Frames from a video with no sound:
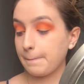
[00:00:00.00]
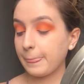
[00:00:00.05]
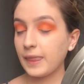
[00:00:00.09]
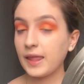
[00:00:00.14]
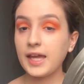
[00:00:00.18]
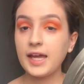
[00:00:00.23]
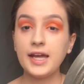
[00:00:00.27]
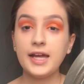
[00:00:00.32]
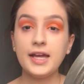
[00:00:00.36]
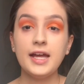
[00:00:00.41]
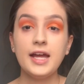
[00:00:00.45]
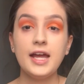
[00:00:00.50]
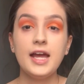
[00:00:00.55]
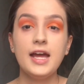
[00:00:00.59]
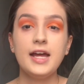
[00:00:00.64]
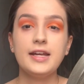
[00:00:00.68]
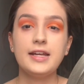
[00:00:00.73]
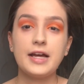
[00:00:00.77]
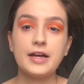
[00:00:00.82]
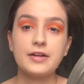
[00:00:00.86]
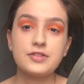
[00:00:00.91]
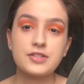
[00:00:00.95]
Okay,
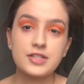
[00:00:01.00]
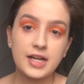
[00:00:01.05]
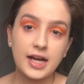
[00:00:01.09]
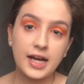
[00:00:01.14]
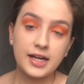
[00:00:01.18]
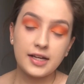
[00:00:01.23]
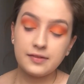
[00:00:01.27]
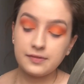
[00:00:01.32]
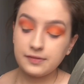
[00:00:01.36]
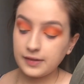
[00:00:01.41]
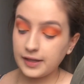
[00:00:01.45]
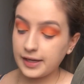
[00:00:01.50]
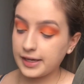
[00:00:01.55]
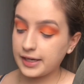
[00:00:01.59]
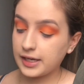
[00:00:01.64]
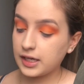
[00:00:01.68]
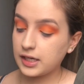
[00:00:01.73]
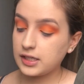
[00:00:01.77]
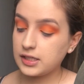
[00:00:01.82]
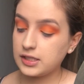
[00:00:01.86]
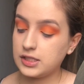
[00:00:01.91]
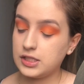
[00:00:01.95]
now to kind of
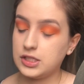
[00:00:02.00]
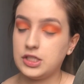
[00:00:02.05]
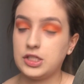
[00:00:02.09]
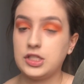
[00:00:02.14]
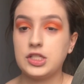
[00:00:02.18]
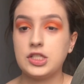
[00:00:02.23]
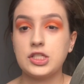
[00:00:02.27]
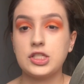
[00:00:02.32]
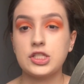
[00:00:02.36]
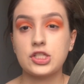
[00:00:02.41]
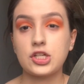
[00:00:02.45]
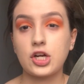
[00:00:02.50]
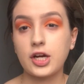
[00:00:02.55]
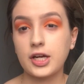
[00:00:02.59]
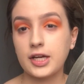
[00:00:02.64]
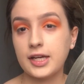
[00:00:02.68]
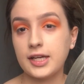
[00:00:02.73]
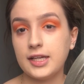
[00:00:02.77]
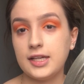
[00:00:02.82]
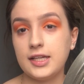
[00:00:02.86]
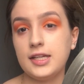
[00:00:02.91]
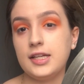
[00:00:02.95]
like
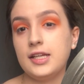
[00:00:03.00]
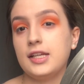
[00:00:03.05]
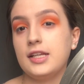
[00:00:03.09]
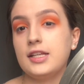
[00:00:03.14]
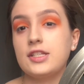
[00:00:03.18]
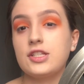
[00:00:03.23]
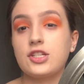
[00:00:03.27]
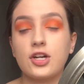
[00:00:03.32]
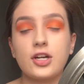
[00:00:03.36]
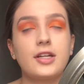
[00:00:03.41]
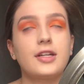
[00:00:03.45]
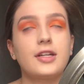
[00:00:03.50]
darken the